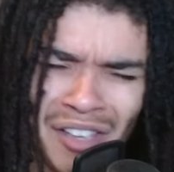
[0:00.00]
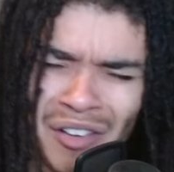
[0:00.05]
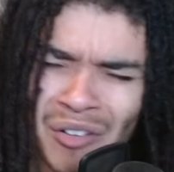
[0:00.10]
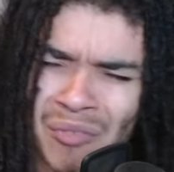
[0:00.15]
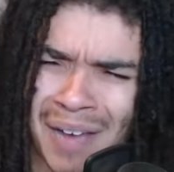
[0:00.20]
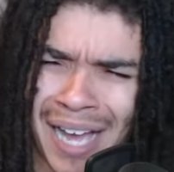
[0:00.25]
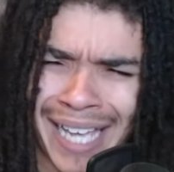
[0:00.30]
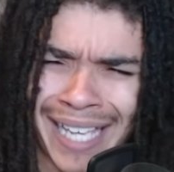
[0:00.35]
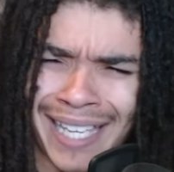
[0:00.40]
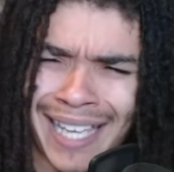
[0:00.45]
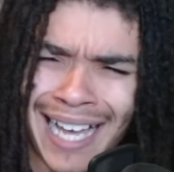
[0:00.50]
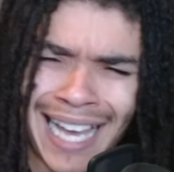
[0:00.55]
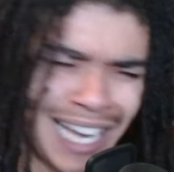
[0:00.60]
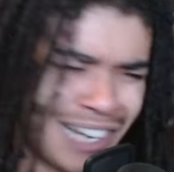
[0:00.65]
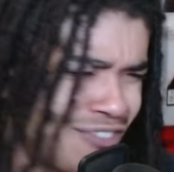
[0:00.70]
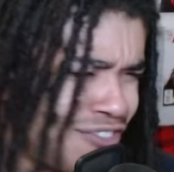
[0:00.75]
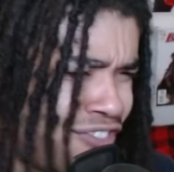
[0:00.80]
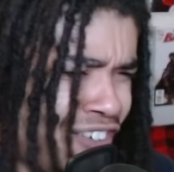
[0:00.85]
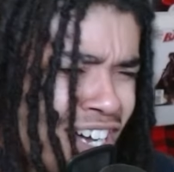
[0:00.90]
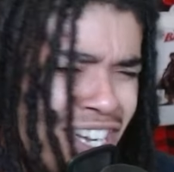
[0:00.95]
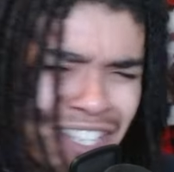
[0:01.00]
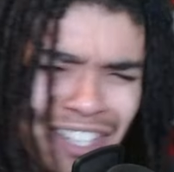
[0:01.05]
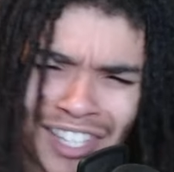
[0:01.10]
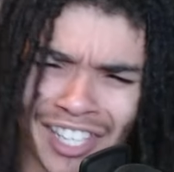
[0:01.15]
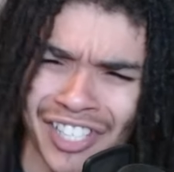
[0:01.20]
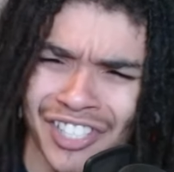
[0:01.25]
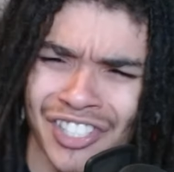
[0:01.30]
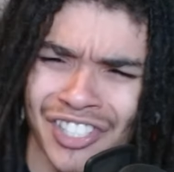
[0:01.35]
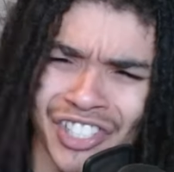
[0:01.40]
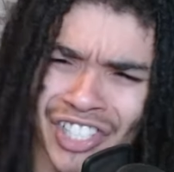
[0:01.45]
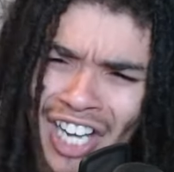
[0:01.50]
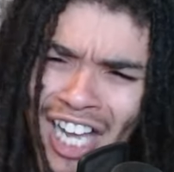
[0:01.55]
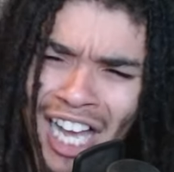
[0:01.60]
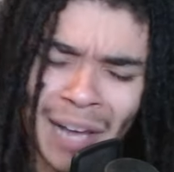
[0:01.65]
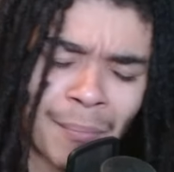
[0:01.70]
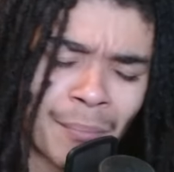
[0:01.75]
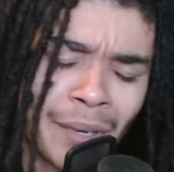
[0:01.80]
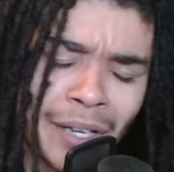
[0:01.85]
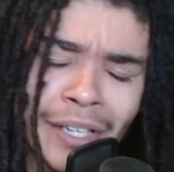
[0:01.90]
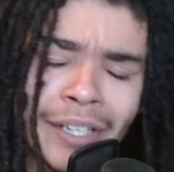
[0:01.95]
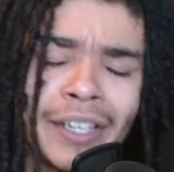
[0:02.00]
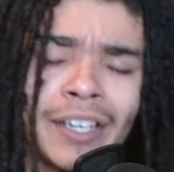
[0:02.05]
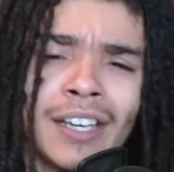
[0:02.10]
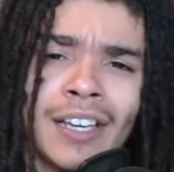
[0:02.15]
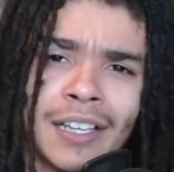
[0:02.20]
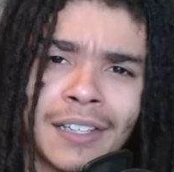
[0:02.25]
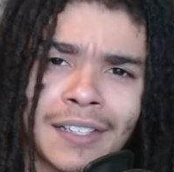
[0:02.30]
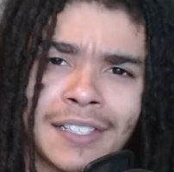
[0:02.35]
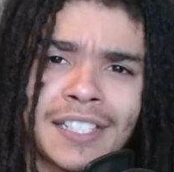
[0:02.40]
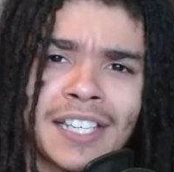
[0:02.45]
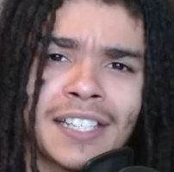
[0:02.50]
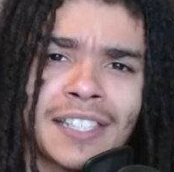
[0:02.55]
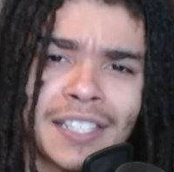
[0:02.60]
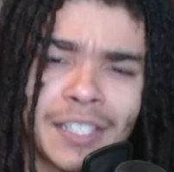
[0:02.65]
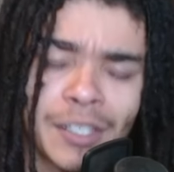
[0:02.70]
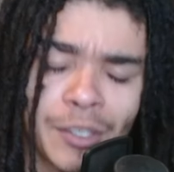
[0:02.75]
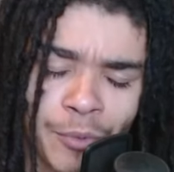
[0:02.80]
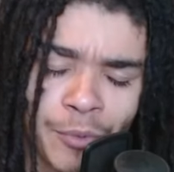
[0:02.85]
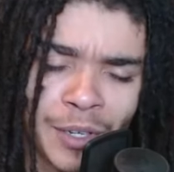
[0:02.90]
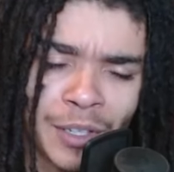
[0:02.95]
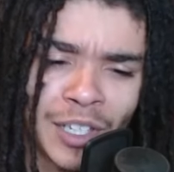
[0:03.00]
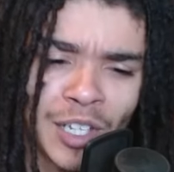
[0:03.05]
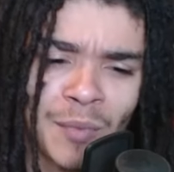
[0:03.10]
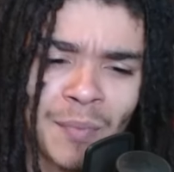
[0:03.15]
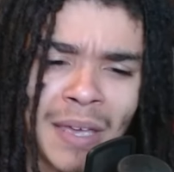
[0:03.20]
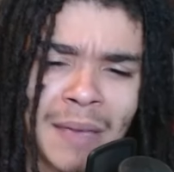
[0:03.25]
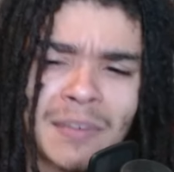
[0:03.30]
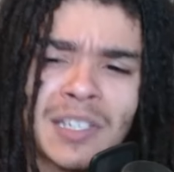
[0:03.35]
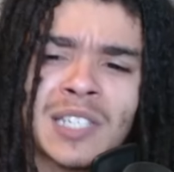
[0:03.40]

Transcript: Oh my God, fuck this job. But let's get to when Lil Baby